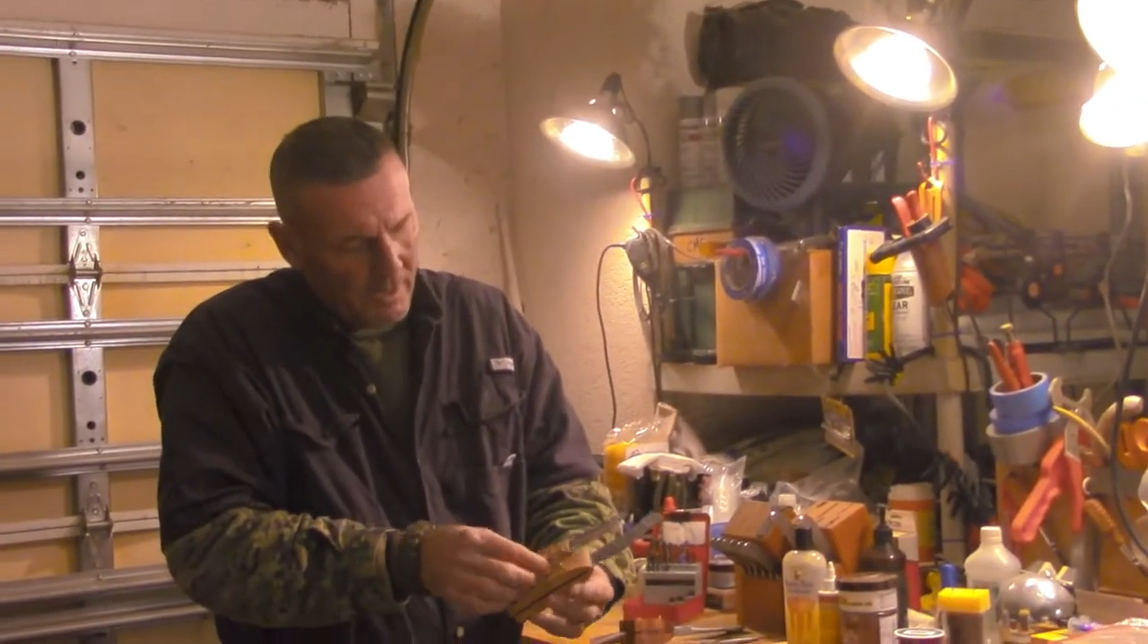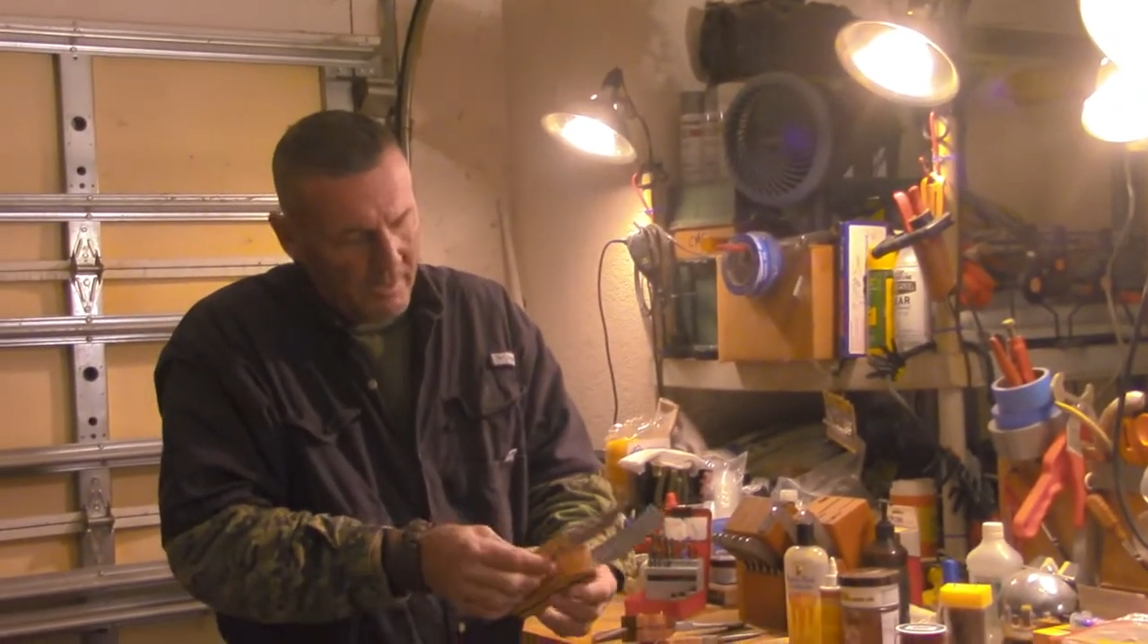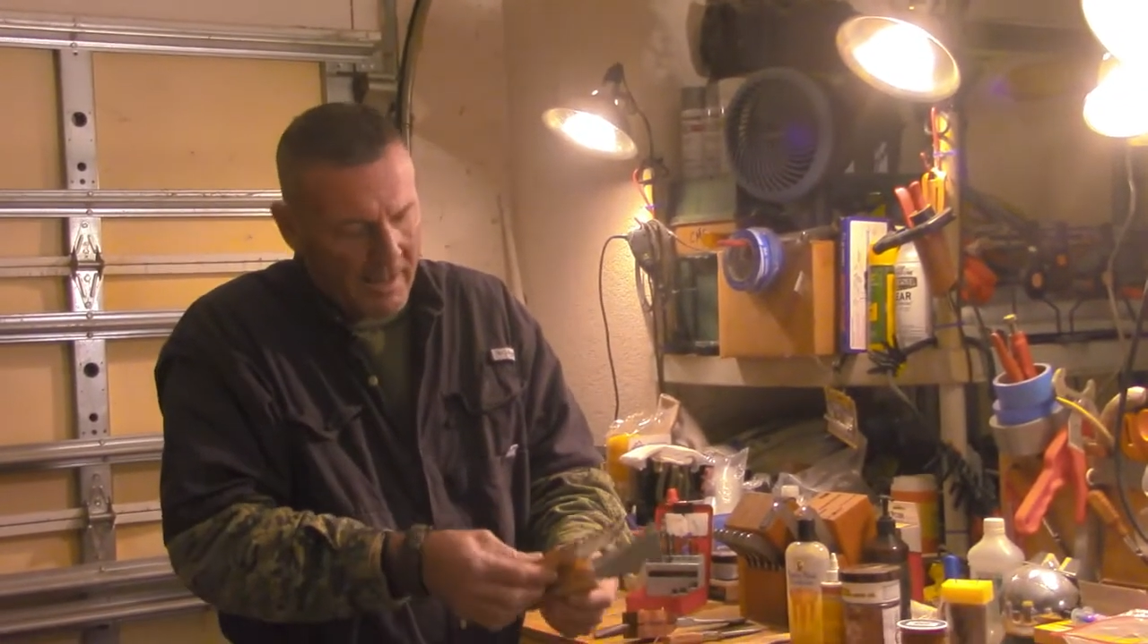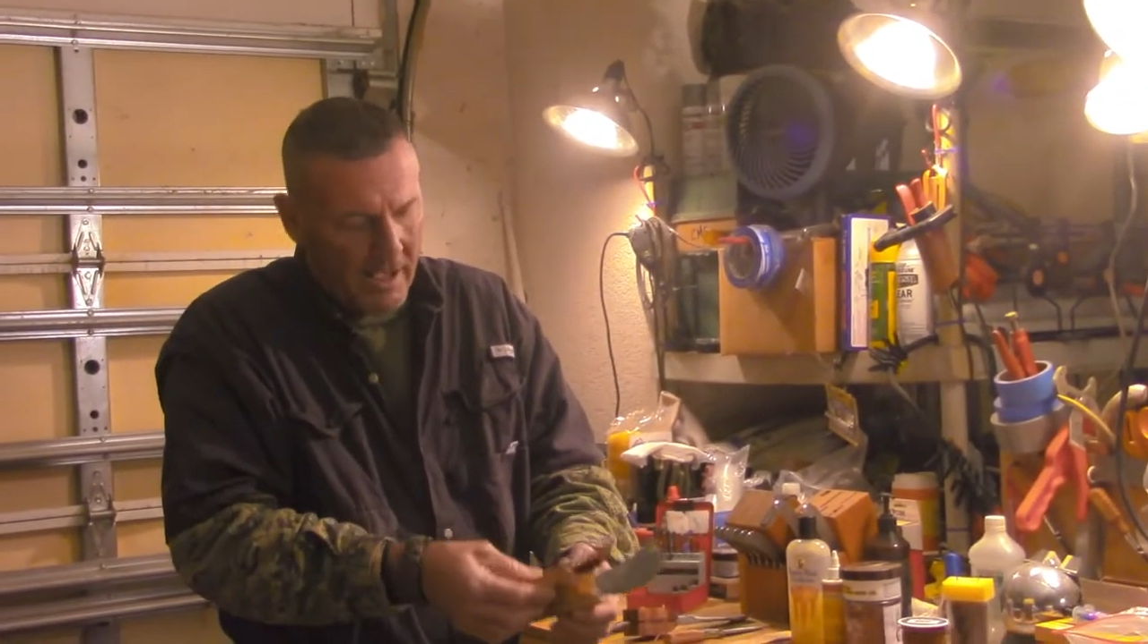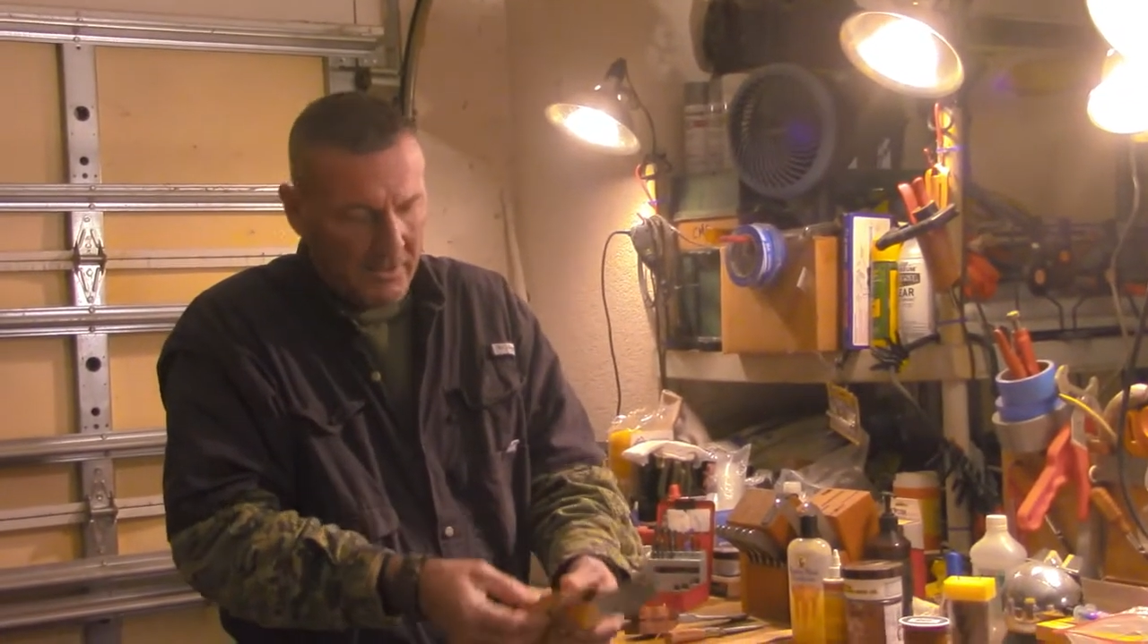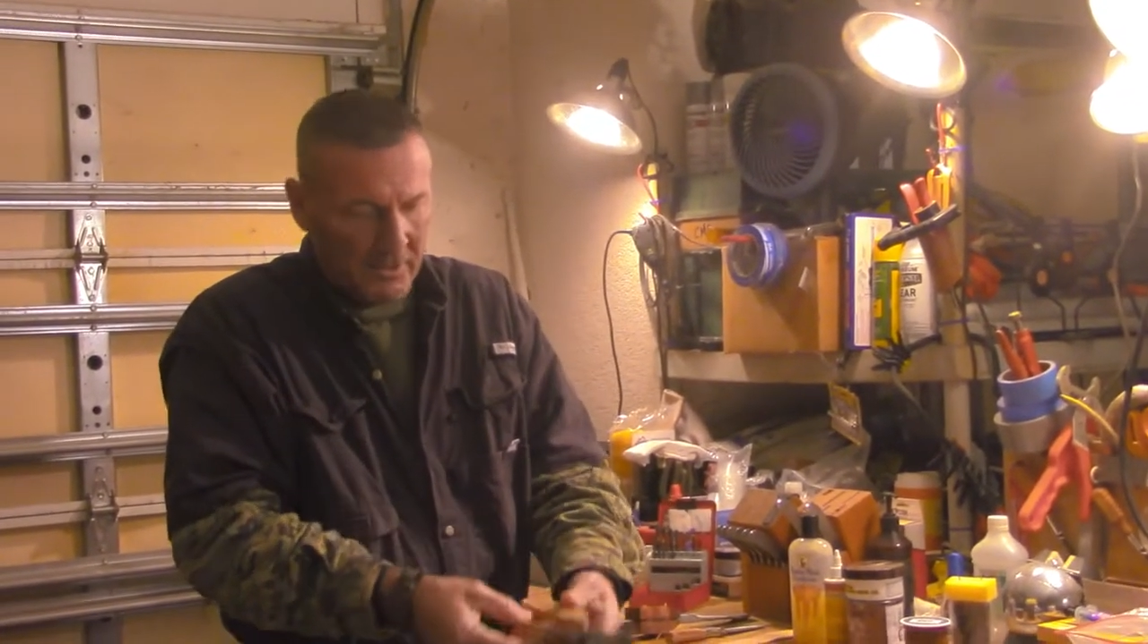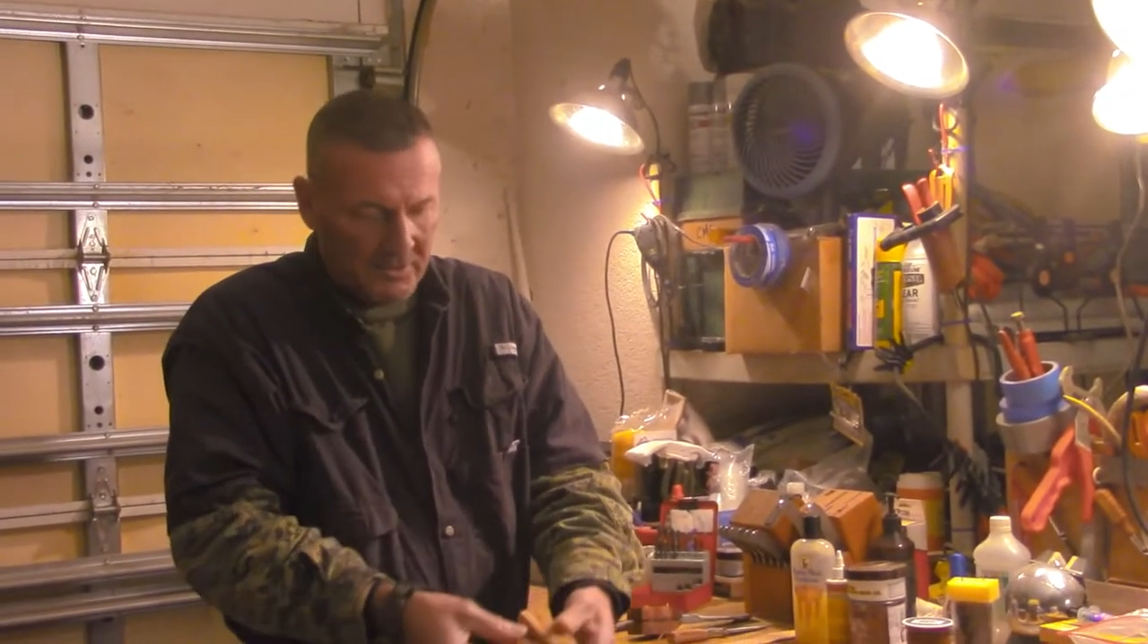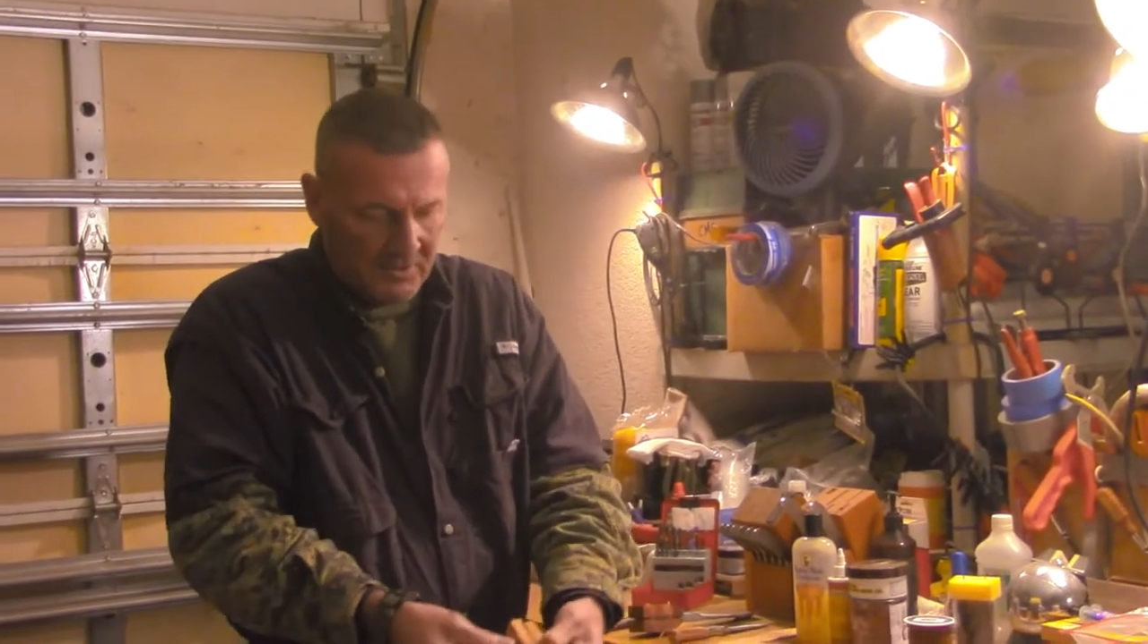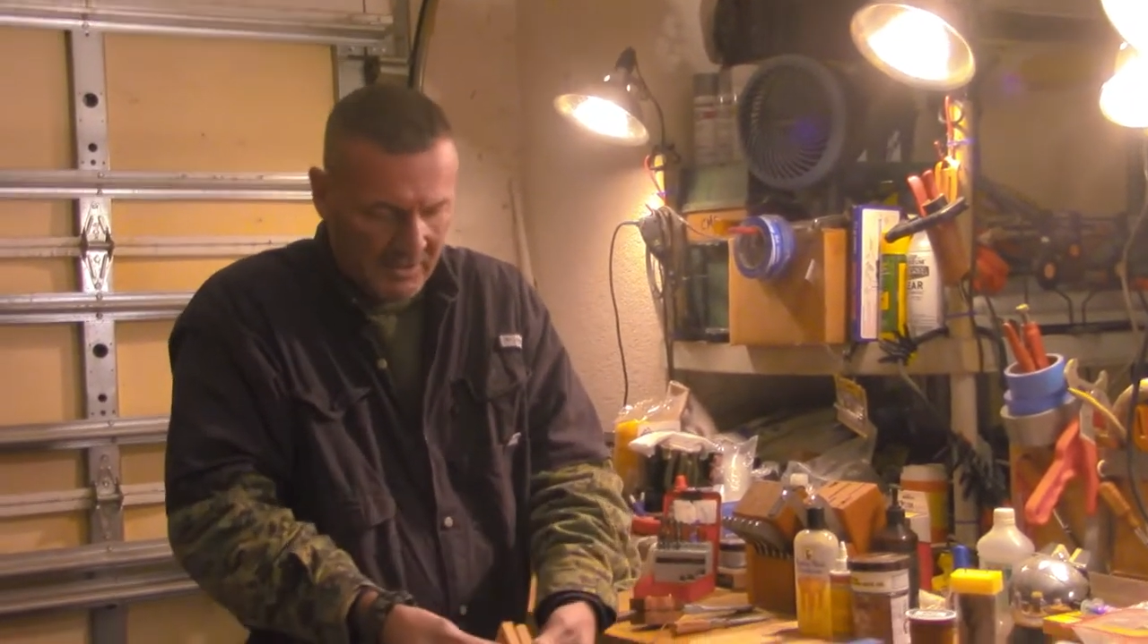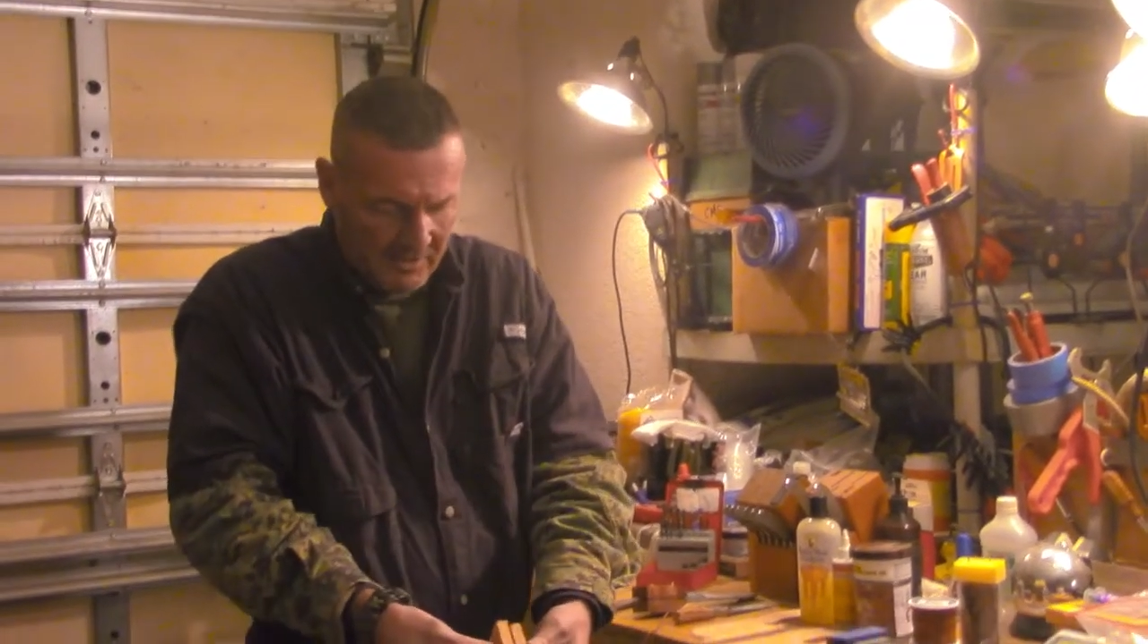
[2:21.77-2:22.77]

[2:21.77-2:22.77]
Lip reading: Now you can see the